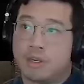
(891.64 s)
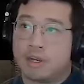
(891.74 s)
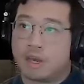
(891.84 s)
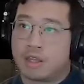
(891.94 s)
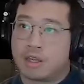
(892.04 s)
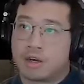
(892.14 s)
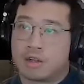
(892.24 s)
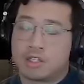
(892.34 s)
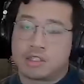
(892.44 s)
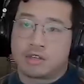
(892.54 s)
I think
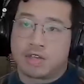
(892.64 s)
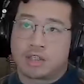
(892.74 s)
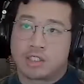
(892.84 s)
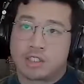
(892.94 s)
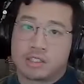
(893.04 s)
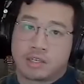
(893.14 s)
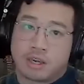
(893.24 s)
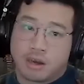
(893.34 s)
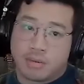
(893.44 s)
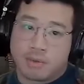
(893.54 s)
early 2000s,
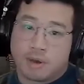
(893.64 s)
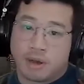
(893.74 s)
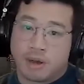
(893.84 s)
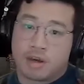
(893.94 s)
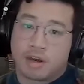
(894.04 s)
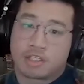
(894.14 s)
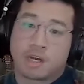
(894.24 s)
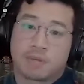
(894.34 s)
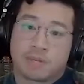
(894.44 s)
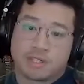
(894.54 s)
our on
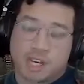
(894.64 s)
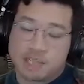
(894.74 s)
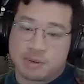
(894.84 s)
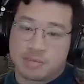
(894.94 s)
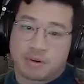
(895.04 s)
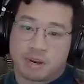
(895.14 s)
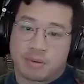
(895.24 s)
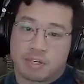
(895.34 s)
top of the jazz band program,